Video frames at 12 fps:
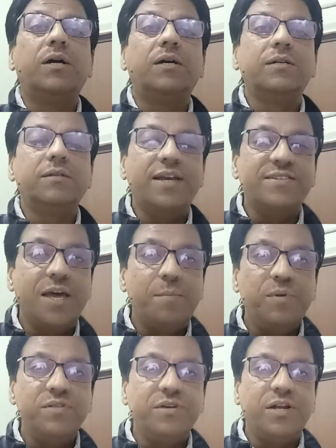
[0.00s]

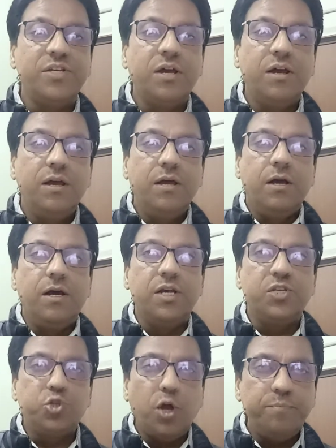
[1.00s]
examples are
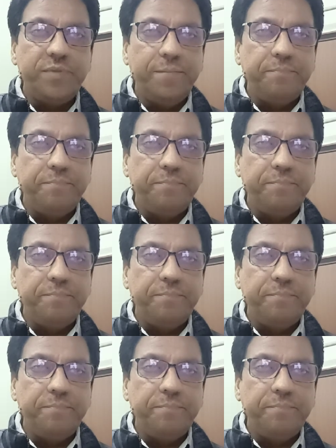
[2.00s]
stop them.